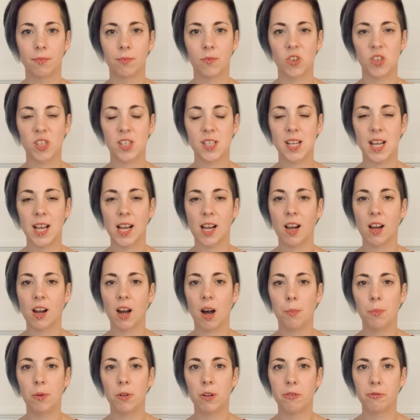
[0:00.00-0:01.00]
Just take a
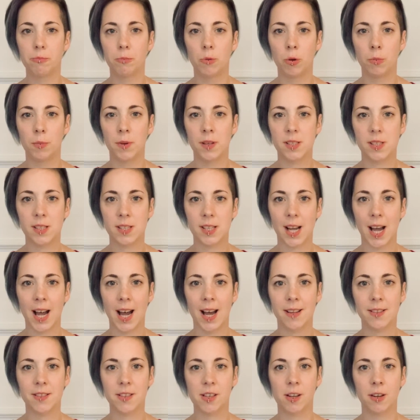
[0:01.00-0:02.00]
couple of moments to
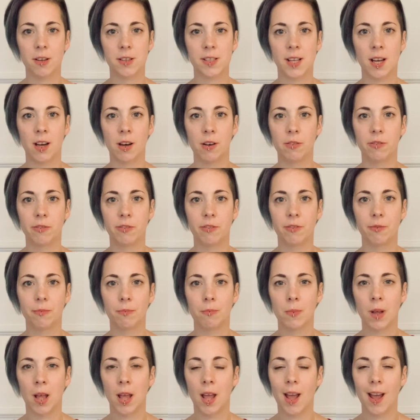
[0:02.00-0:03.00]
ask yourself,
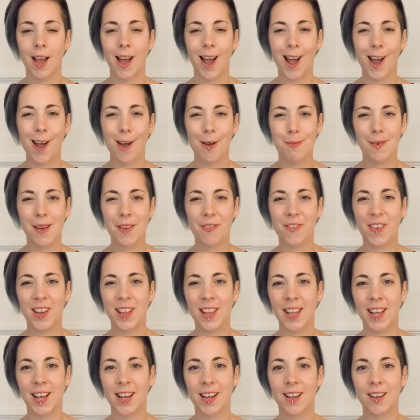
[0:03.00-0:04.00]
how am I
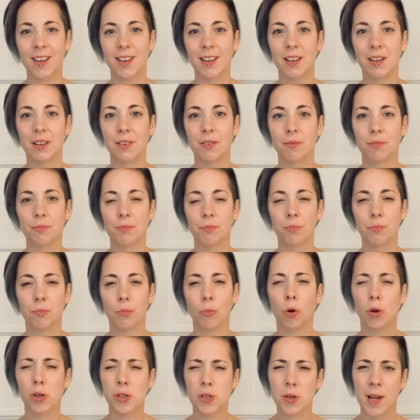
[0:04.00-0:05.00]
feeling?
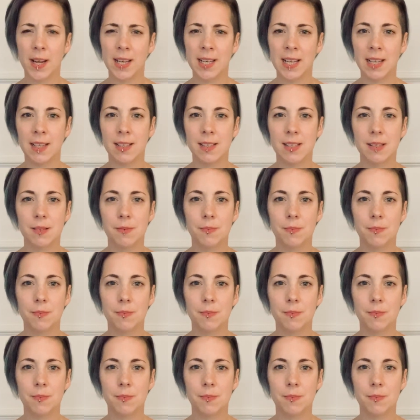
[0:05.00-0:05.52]
What do I need?